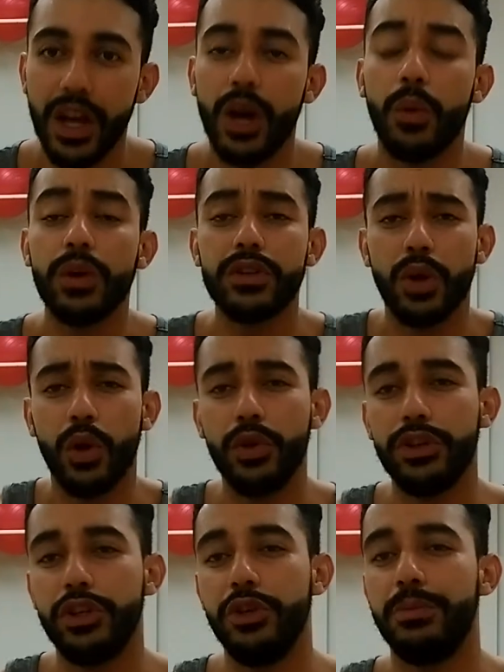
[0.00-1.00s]
What's
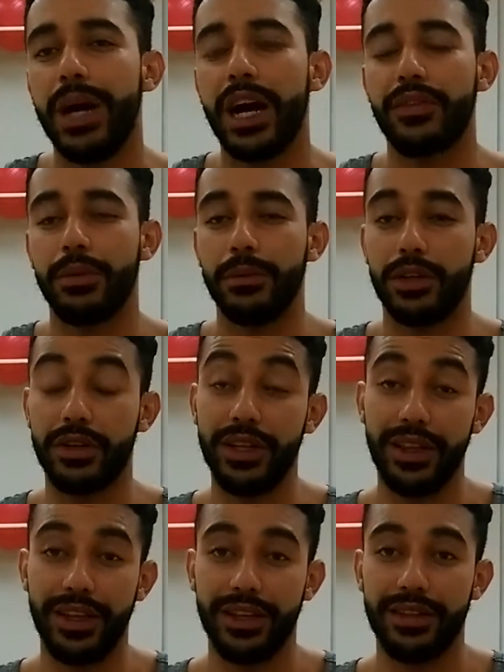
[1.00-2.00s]
holding you back from
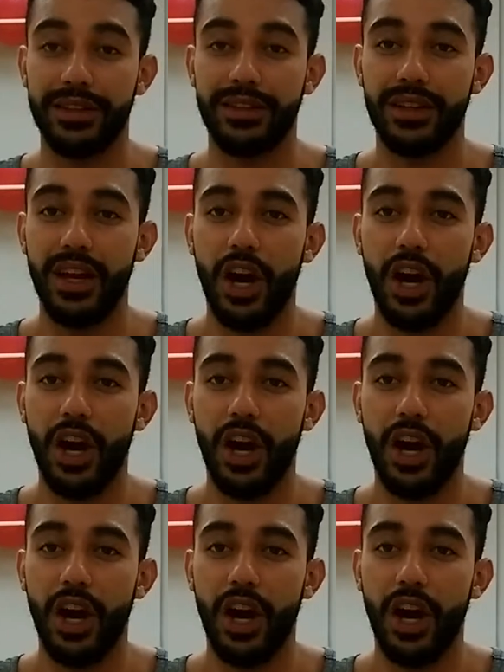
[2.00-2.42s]
learning this?